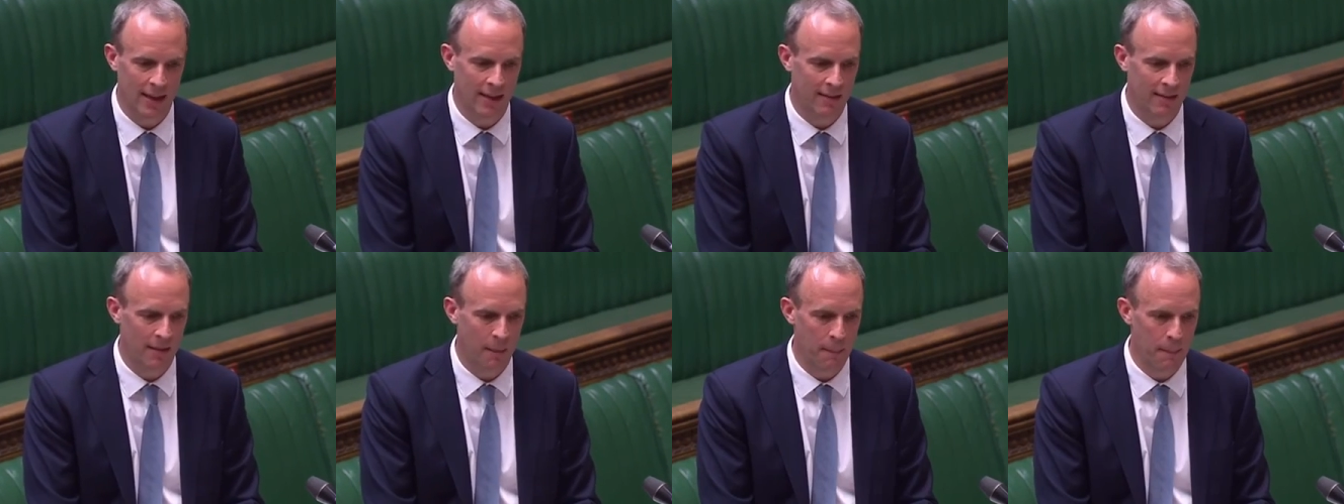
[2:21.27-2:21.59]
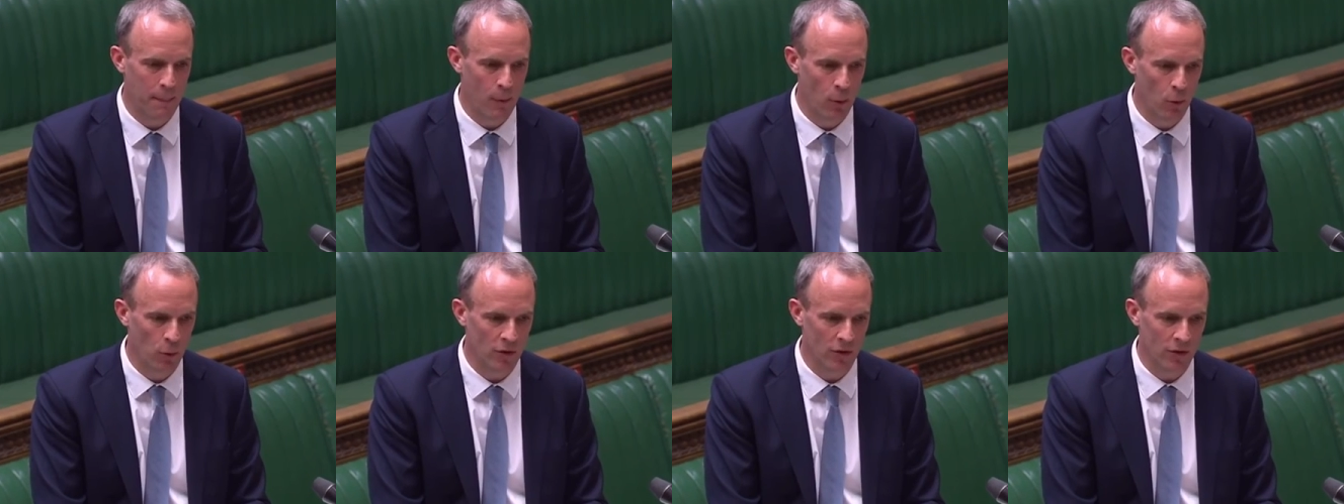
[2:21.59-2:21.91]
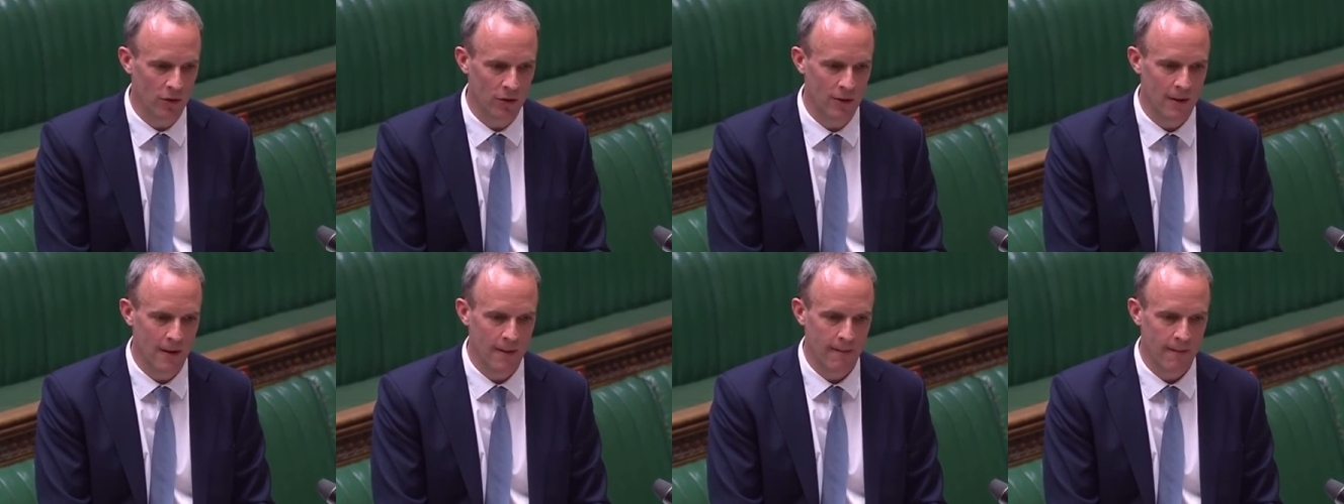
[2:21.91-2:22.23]
it is
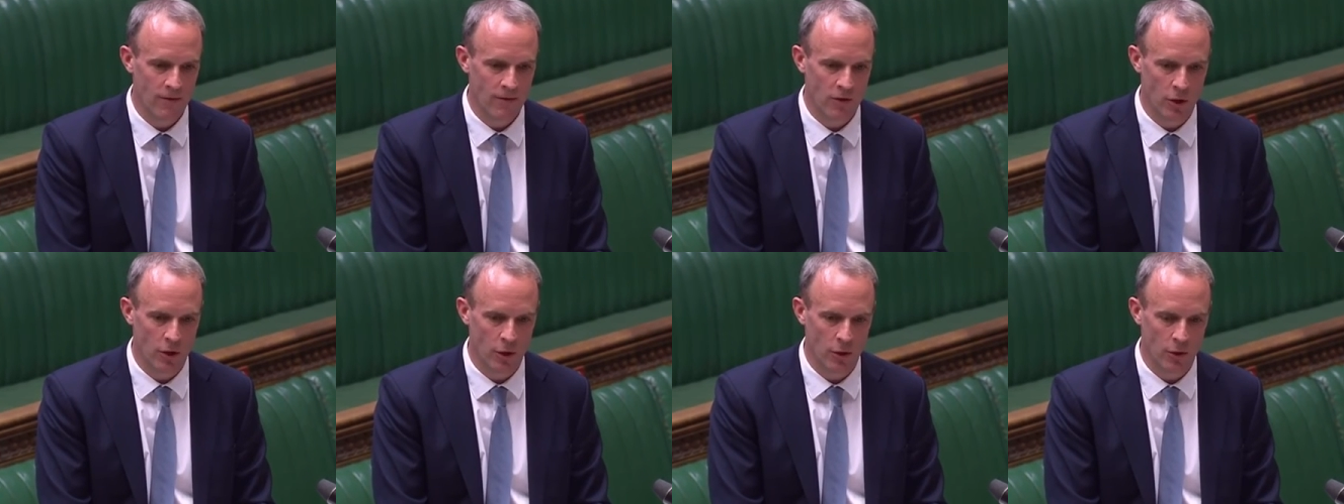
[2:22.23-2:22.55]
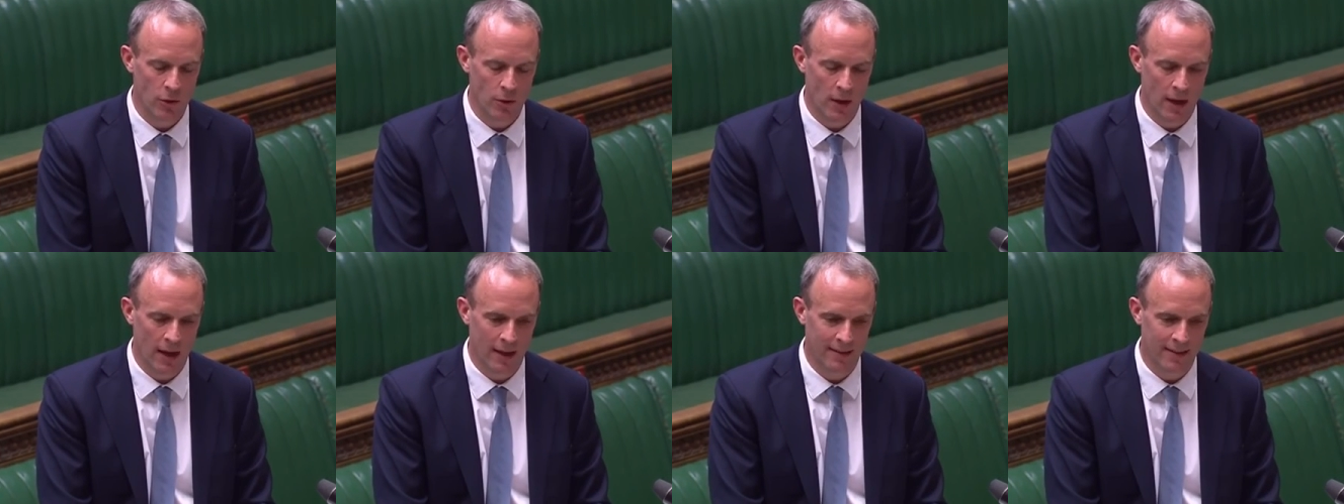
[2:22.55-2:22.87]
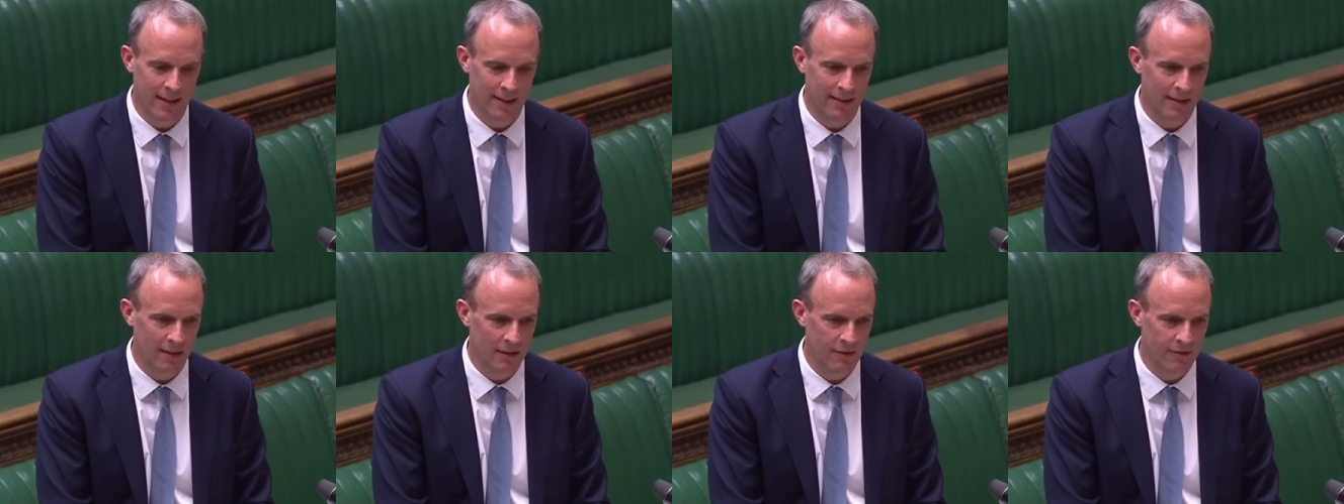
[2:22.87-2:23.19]
important to
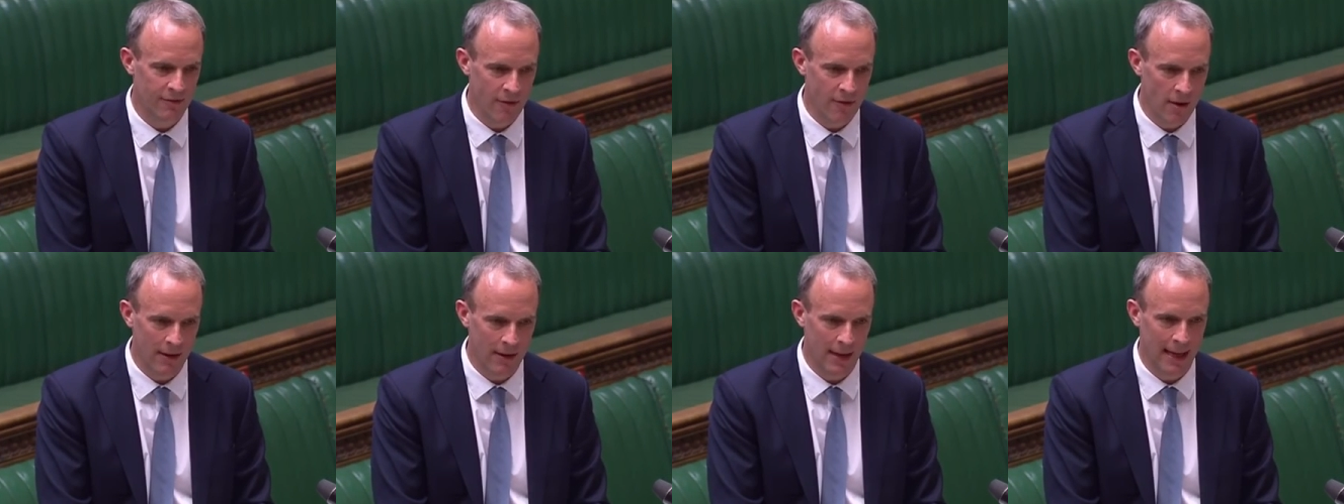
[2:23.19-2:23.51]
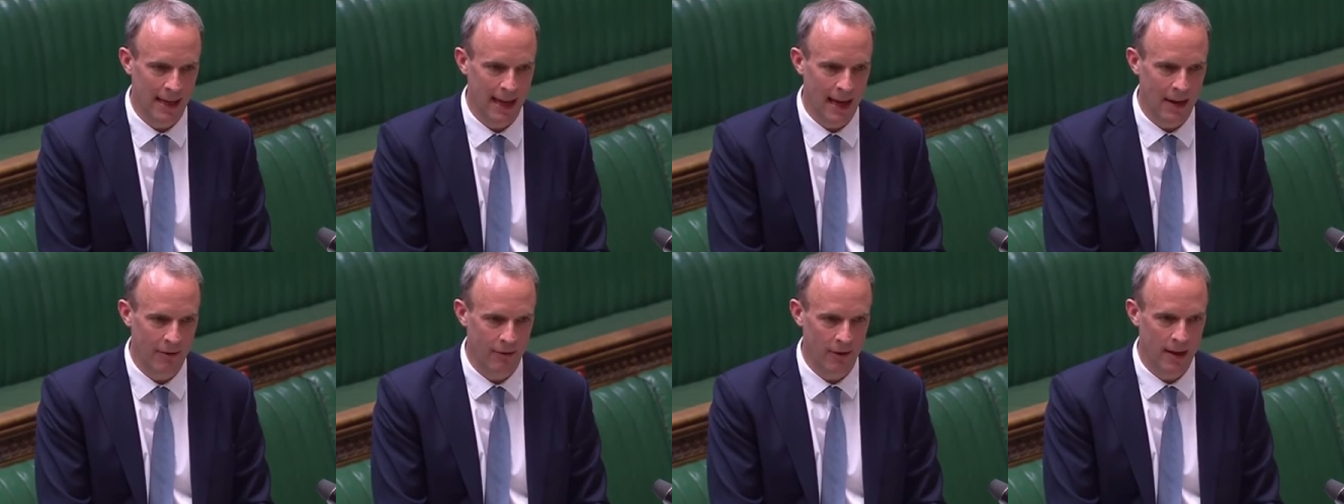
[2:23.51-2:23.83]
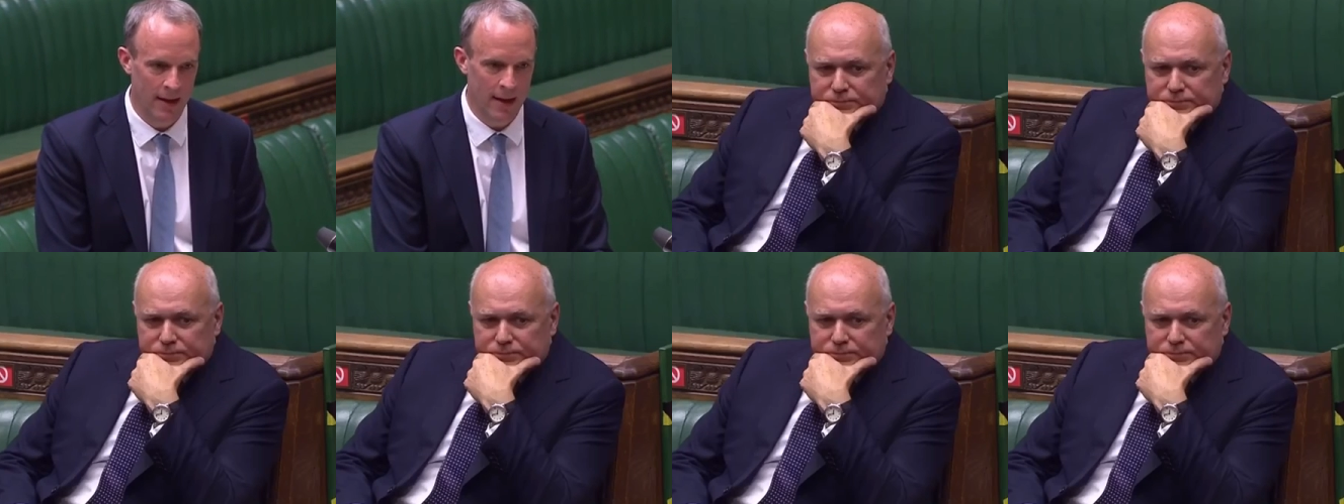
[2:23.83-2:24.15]
assess this very
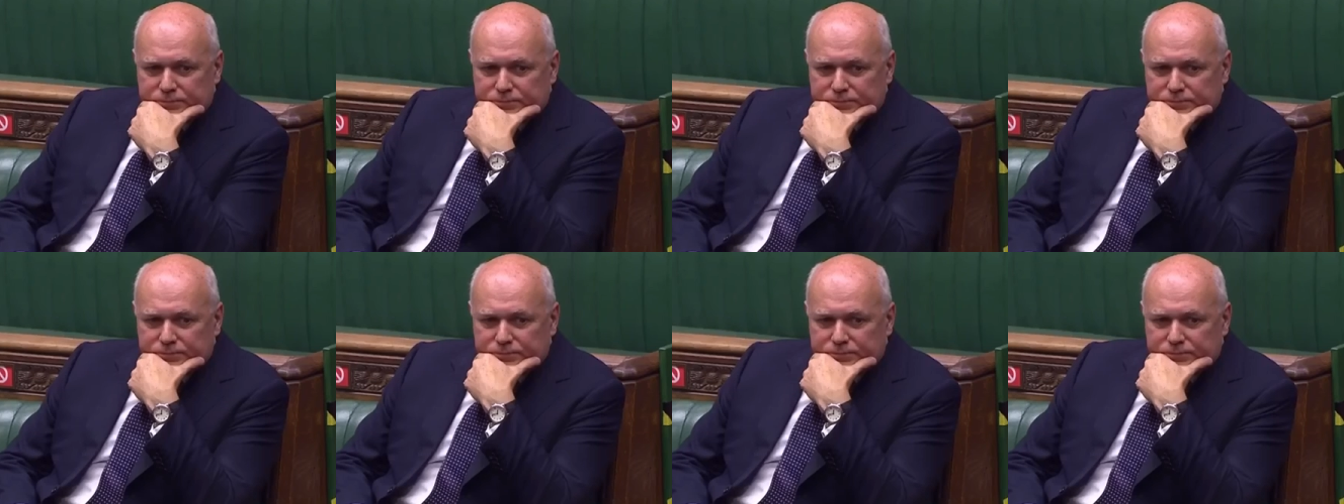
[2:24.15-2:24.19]
carefully,